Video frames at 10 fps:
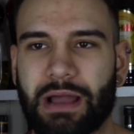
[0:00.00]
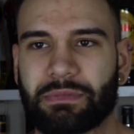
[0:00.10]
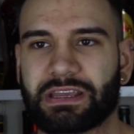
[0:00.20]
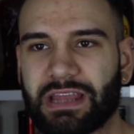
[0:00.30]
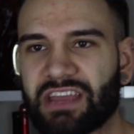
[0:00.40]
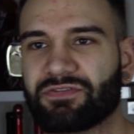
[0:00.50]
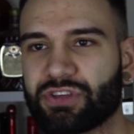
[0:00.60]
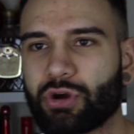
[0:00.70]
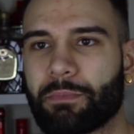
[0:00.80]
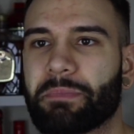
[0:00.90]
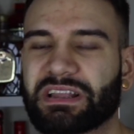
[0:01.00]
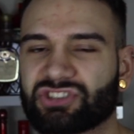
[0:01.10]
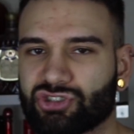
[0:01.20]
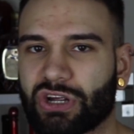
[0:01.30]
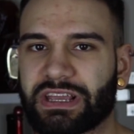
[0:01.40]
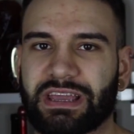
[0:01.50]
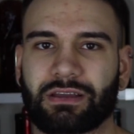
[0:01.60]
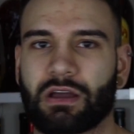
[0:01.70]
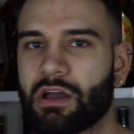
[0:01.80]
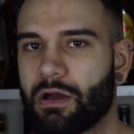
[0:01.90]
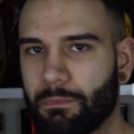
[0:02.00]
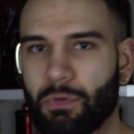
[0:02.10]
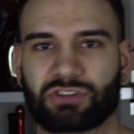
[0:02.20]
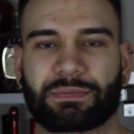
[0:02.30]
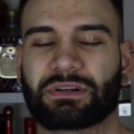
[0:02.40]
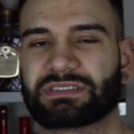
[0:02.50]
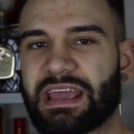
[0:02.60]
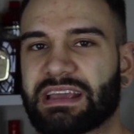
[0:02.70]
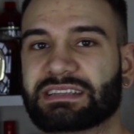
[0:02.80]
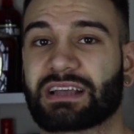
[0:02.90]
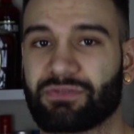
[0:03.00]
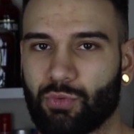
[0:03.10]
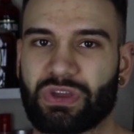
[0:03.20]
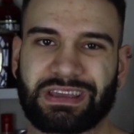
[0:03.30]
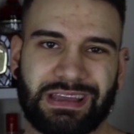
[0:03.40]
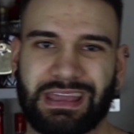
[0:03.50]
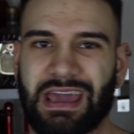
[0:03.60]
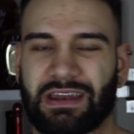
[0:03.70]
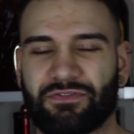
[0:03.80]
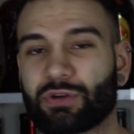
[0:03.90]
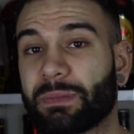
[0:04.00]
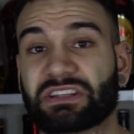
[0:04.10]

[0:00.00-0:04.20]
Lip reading: I mean, if you're binge drinking multiple days of the week, again, if you're